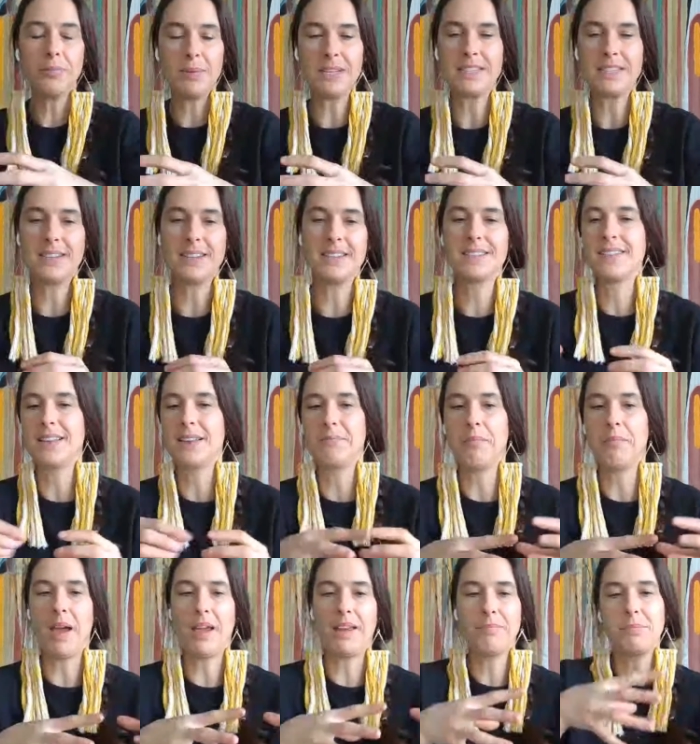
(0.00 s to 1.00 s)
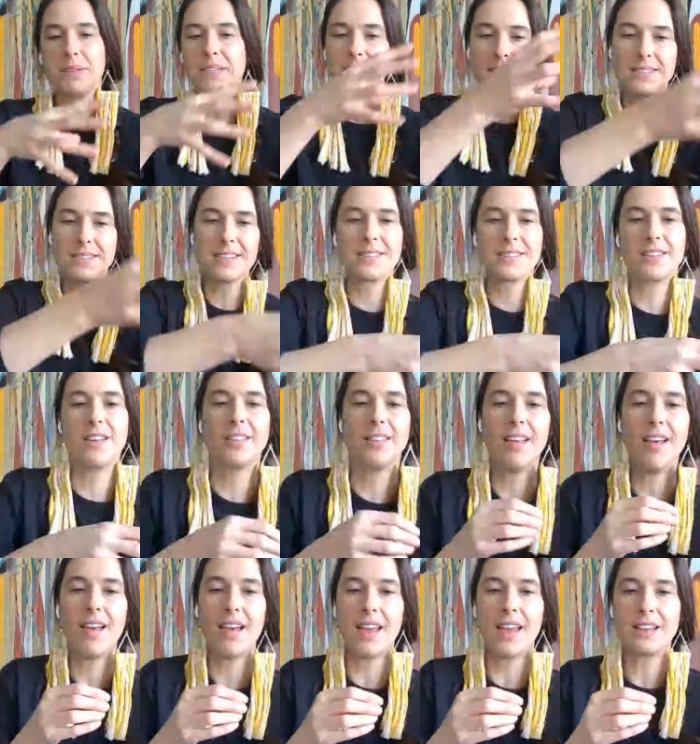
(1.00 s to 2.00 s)
business, and my business is
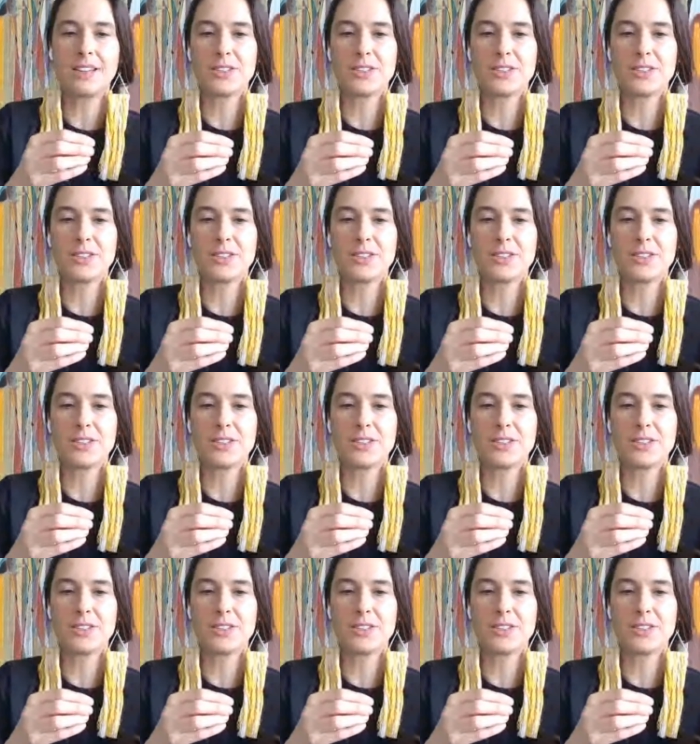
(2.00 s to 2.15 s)
online.